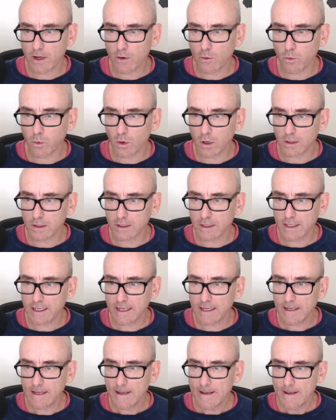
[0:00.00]
the
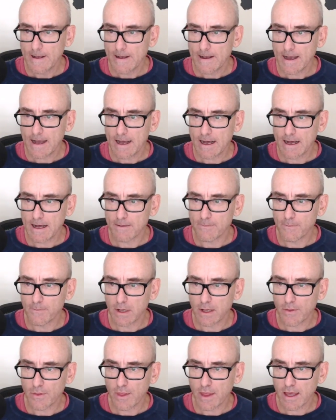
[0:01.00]
quality
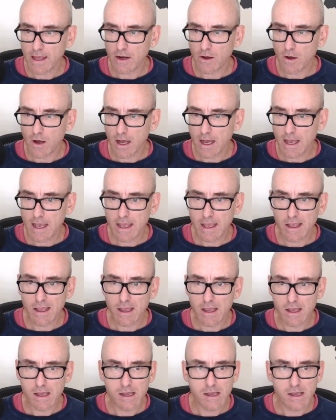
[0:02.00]
that I